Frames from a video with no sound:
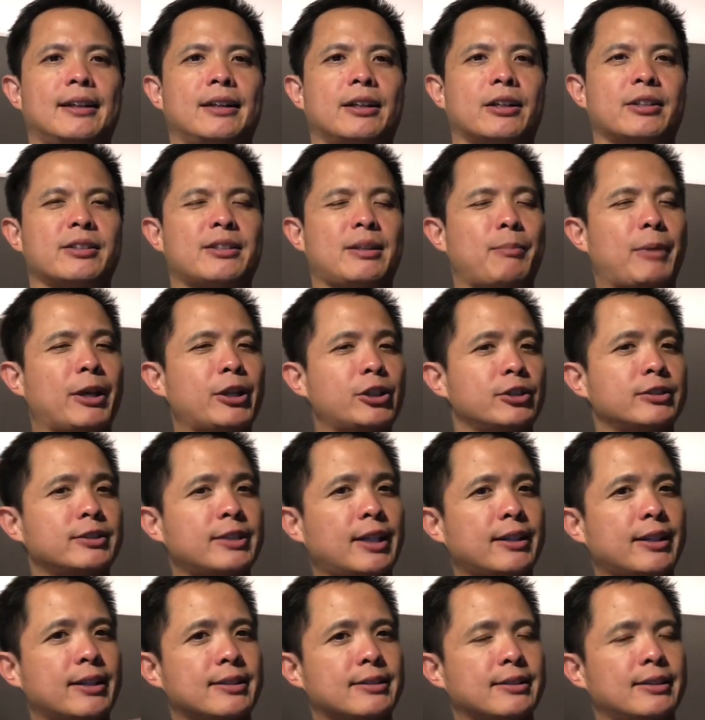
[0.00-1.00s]
because uh, I mentioned that
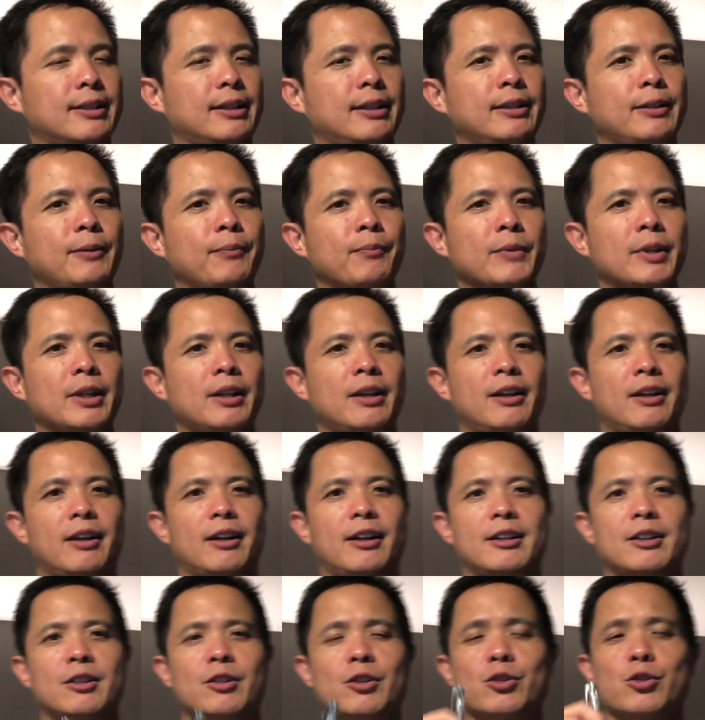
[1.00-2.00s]
yesterday,
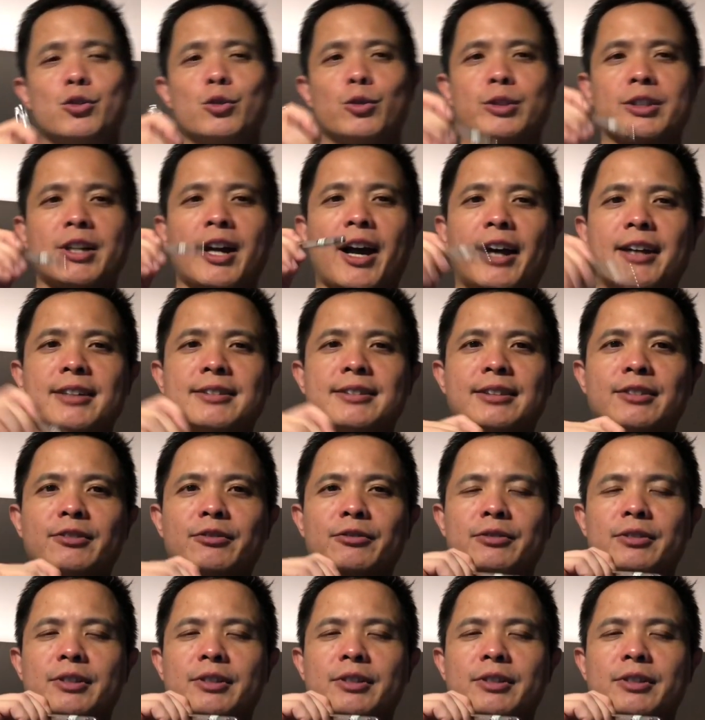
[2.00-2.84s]
and it also ties in